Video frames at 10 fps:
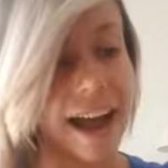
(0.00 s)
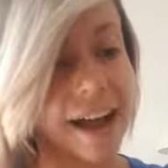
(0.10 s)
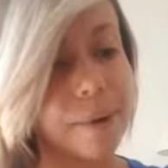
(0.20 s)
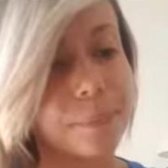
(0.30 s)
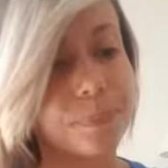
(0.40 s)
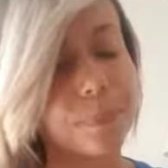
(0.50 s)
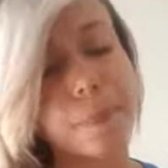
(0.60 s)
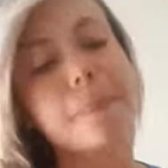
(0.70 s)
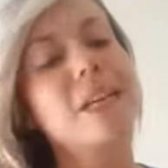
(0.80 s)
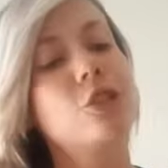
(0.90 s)
um,
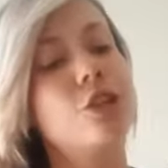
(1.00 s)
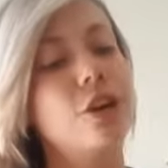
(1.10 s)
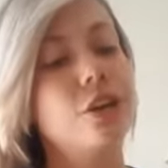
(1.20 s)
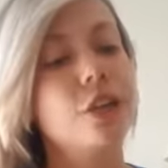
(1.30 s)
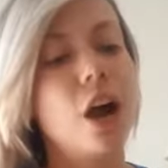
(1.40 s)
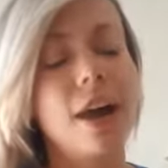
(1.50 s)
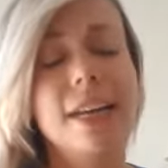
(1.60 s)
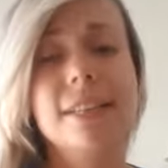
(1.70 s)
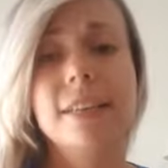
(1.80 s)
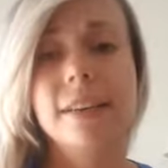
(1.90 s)
so yeah,
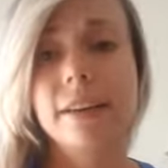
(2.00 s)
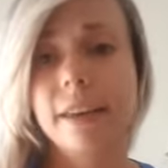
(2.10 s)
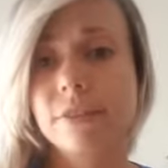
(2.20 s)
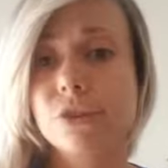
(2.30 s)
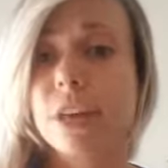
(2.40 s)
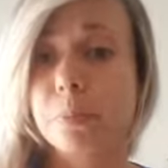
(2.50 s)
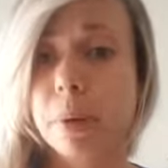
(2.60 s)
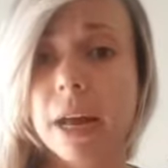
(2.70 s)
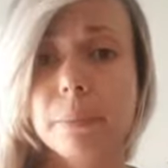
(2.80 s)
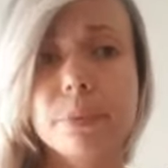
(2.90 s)
it gives you that
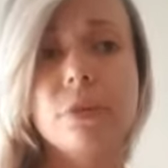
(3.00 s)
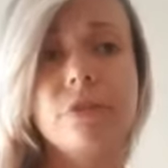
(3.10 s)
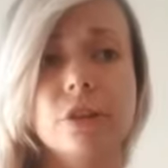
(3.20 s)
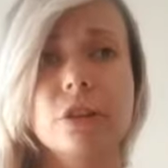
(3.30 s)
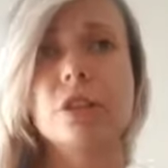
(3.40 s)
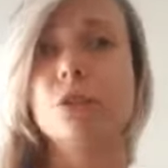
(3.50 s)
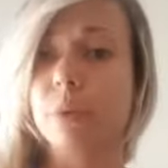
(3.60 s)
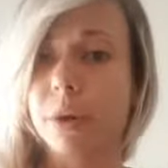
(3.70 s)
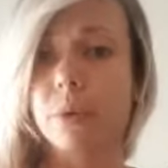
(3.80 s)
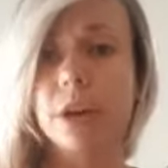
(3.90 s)
pump, you feel good, you
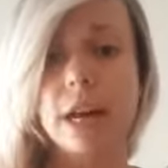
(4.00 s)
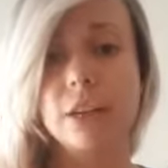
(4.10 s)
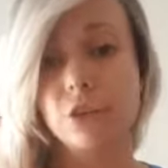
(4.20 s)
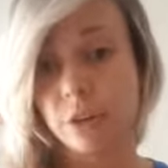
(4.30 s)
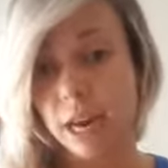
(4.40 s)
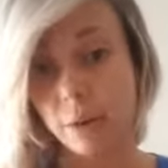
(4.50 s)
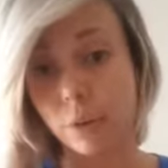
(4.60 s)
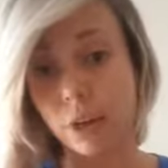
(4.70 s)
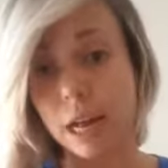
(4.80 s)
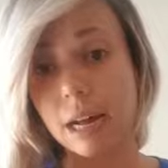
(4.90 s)
want to work out, you can
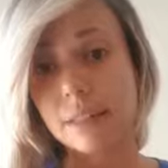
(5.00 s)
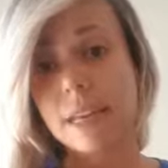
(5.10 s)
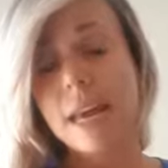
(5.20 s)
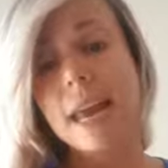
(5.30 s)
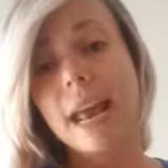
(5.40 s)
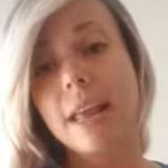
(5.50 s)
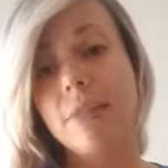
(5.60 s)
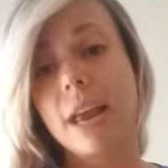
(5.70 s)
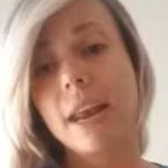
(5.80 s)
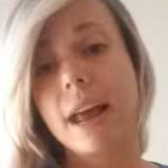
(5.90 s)
work out,
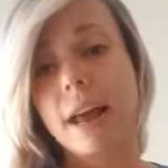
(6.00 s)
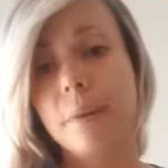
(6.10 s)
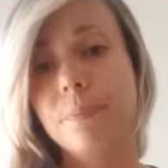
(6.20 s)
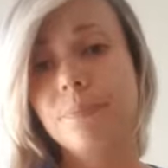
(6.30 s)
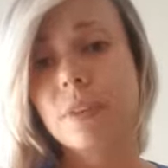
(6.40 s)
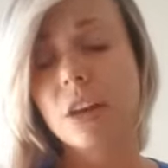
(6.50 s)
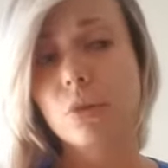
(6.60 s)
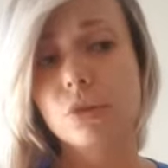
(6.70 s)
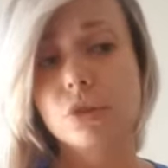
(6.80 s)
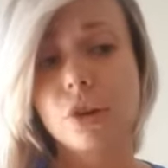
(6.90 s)
and then um, it
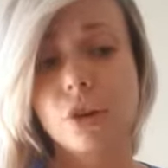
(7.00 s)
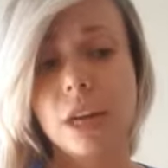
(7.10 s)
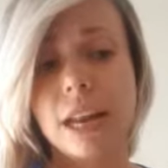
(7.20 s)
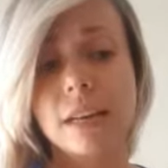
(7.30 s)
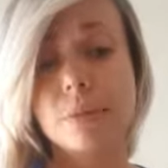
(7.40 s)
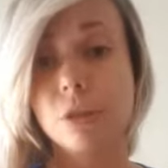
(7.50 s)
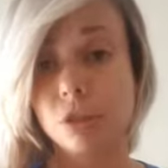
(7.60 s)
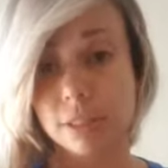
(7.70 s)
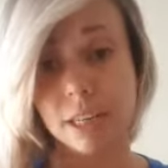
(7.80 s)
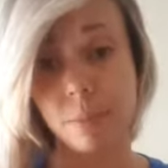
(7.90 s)
also allows me
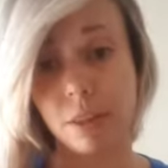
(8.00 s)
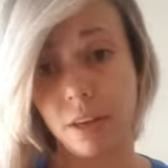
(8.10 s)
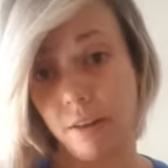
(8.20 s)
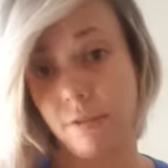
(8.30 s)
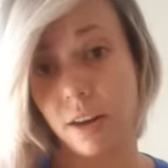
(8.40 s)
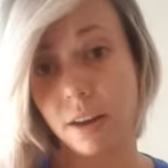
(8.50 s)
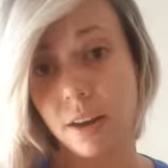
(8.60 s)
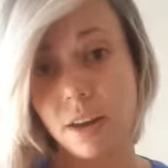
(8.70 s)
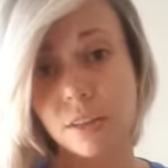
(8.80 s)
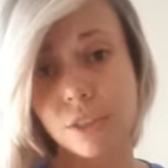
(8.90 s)
to sleep in the
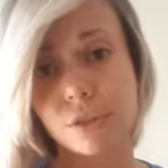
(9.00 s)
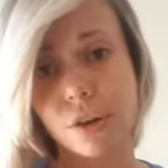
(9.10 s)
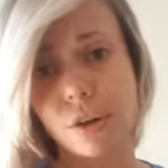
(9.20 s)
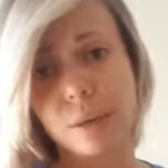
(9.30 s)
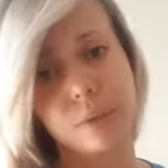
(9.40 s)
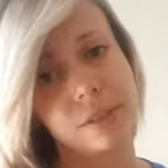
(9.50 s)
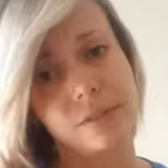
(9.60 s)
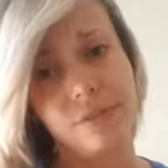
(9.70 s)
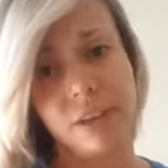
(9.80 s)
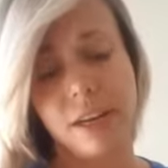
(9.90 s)
evening. So I
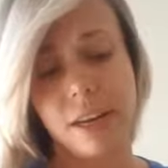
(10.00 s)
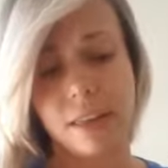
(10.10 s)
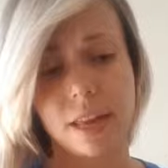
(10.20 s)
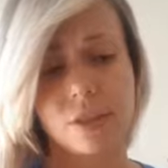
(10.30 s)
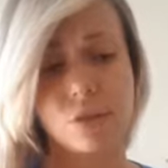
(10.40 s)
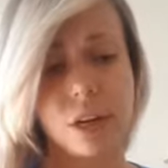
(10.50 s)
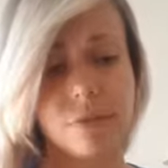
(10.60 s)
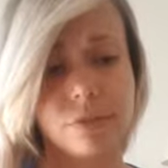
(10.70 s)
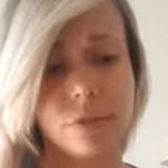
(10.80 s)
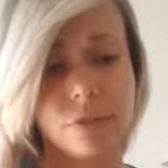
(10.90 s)
wasn't feeling that
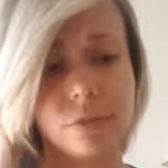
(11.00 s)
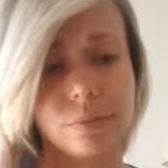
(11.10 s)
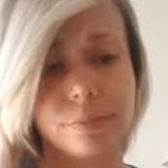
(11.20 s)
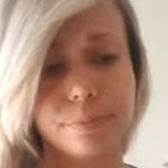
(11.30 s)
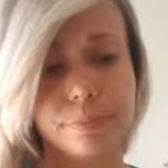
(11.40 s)
dreadful